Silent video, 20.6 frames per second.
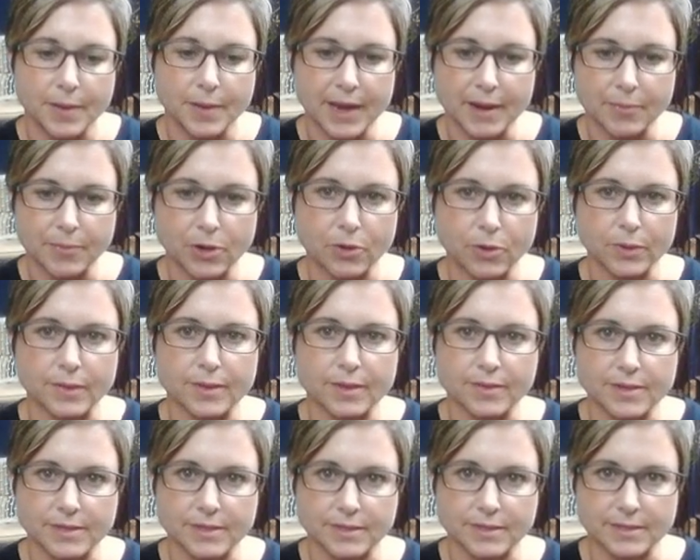paper with a
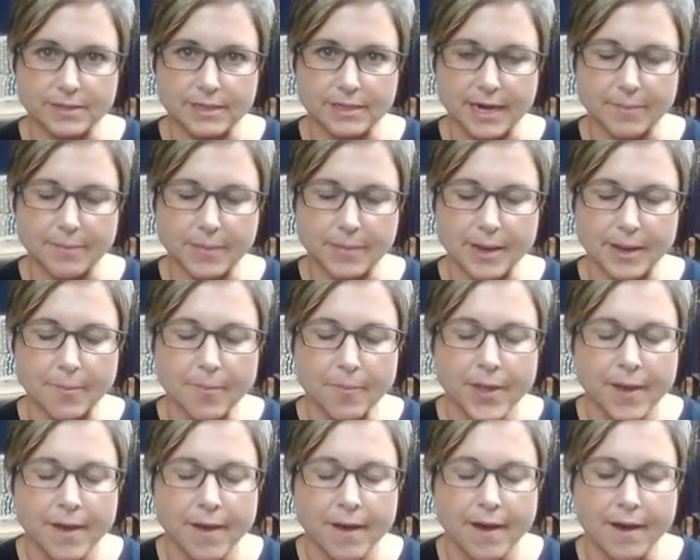thesis statement.
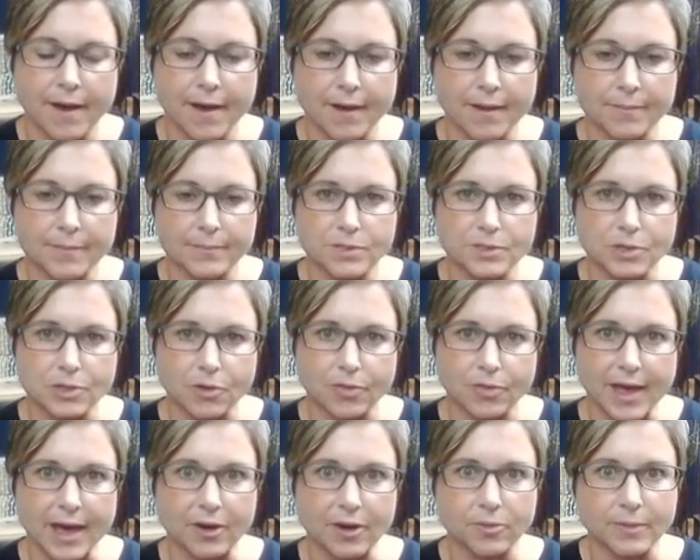So
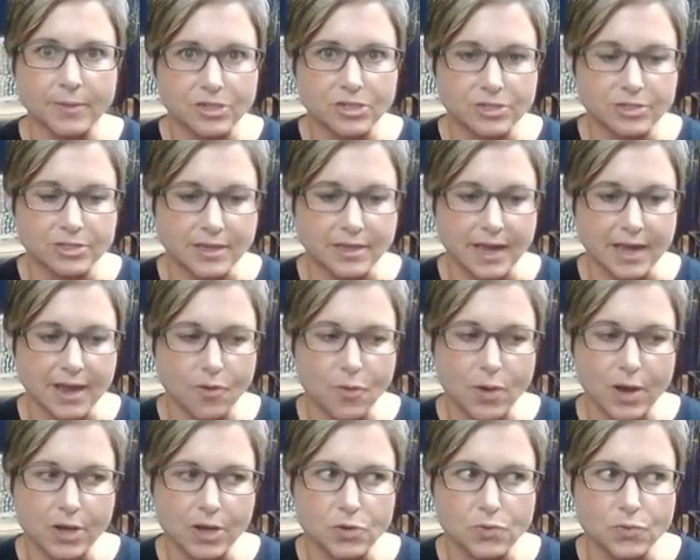that'll be just like
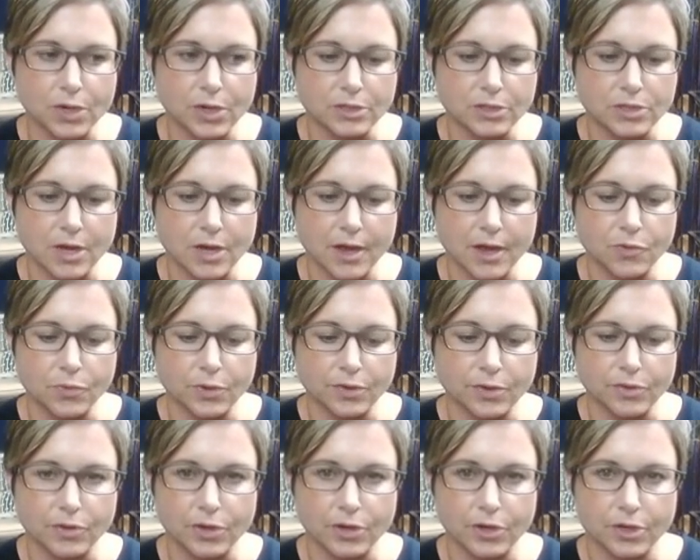what you worked on
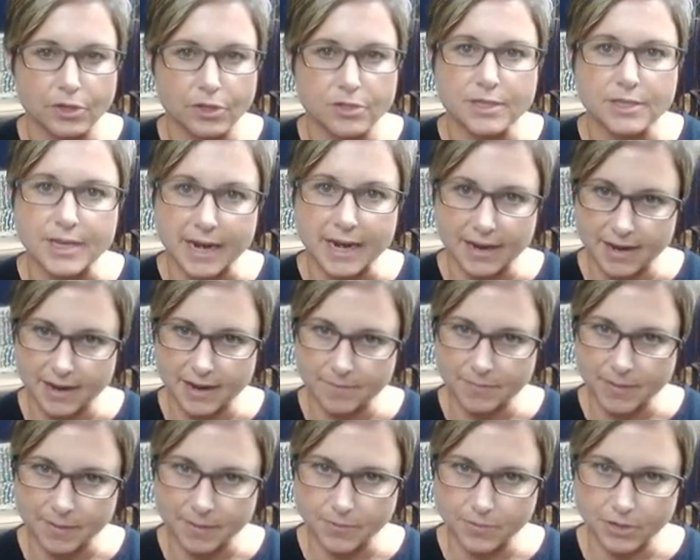with your second
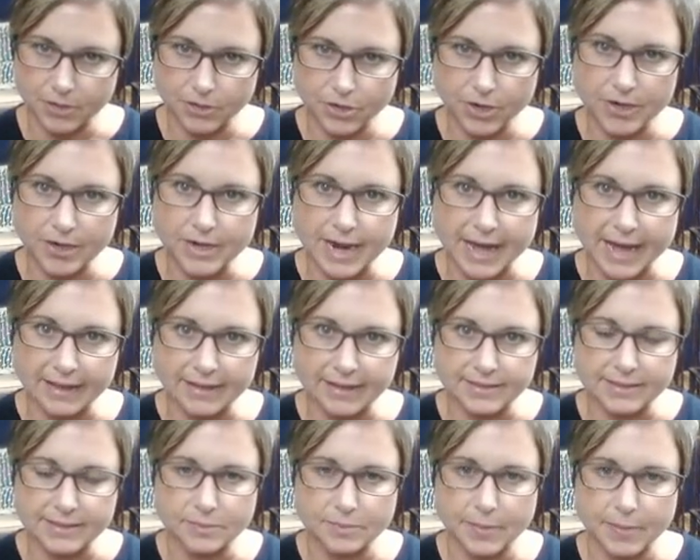paper, your
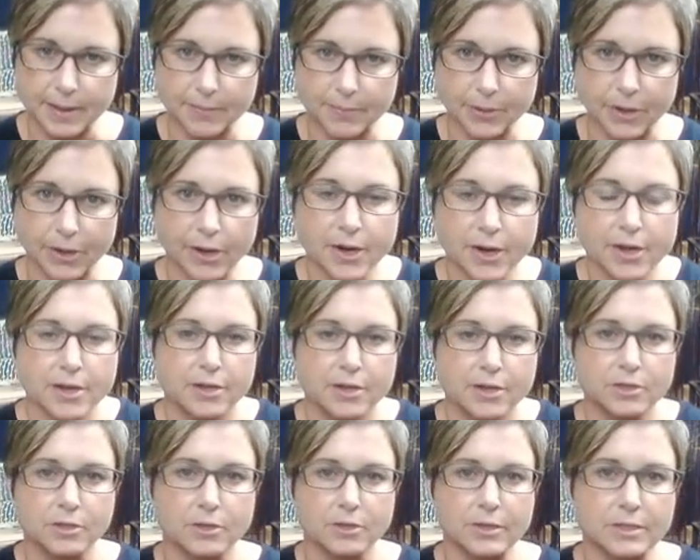analysis paper.
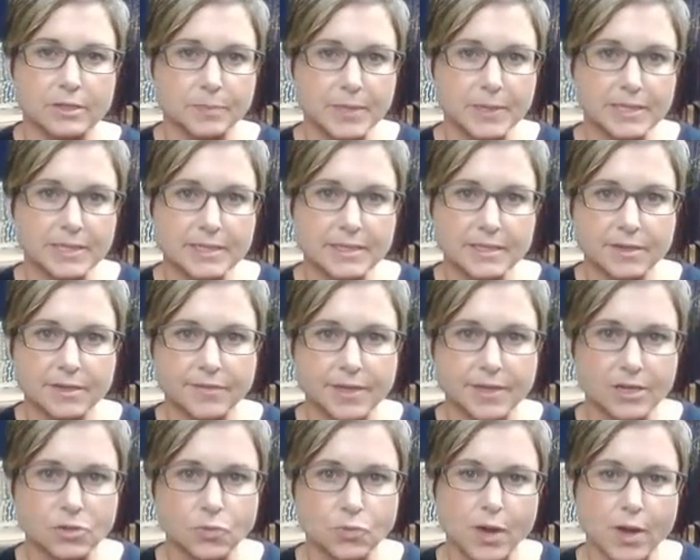So it's pieces of
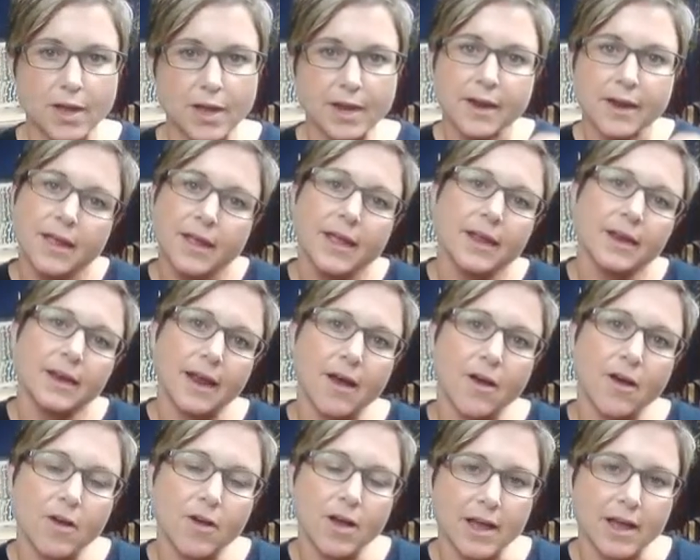each one
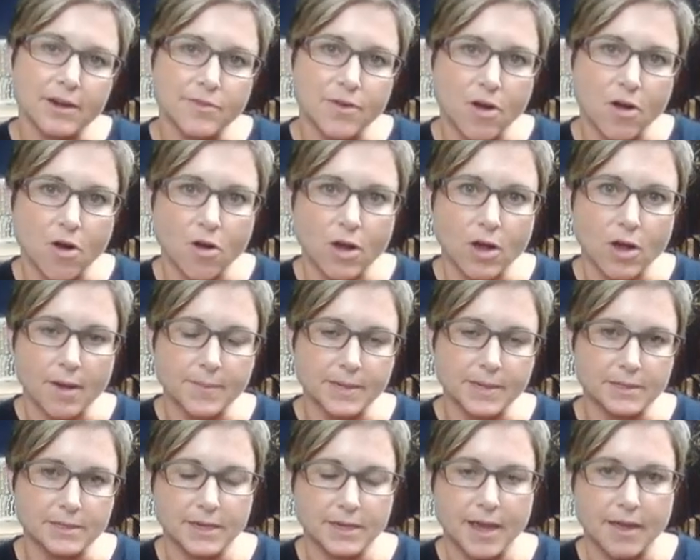now kind of all
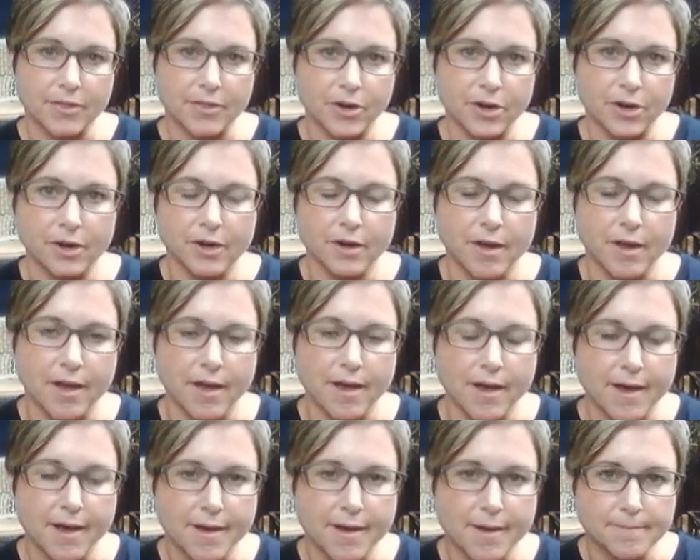coming together
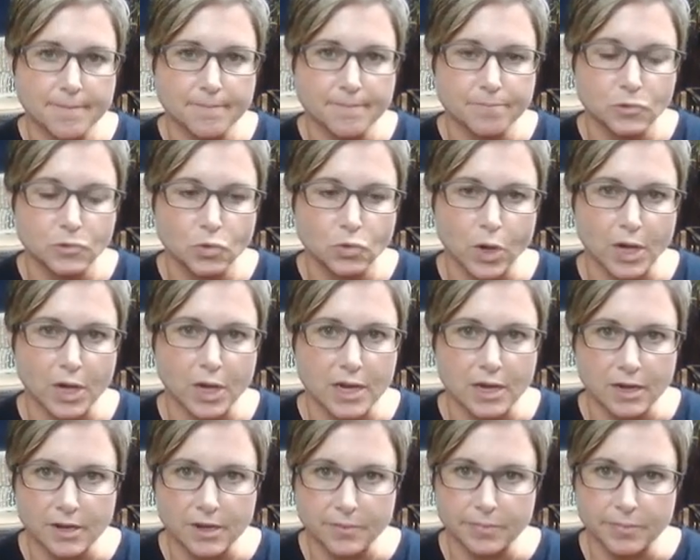to work
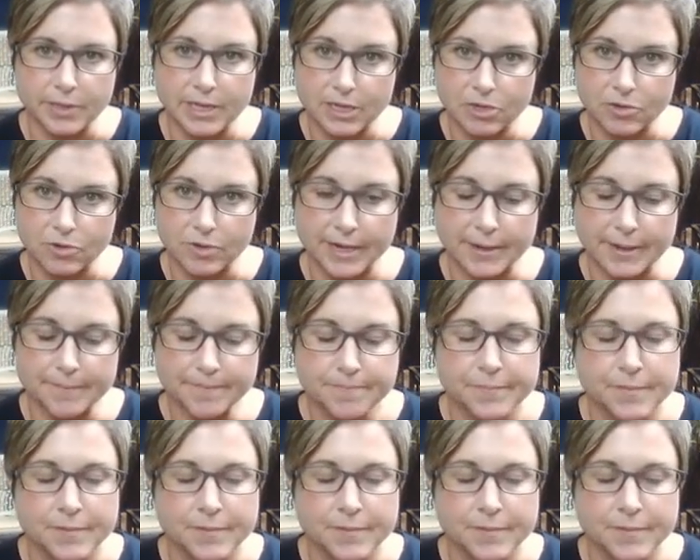in a complete unit.